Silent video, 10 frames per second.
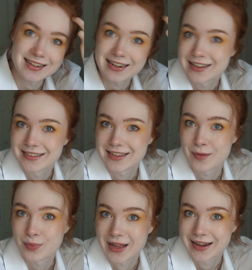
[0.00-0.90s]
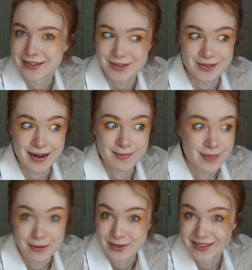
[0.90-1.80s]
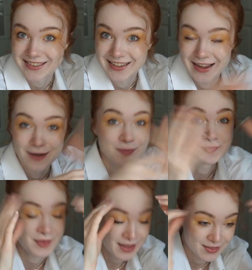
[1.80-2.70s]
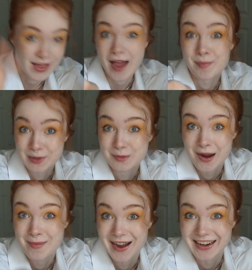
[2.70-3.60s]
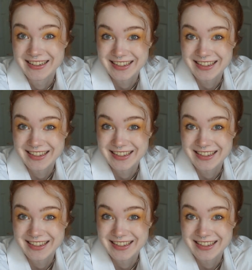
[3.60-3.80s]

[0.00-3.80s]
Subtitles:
it is, that planets are like bubbles to them. That blew my mind.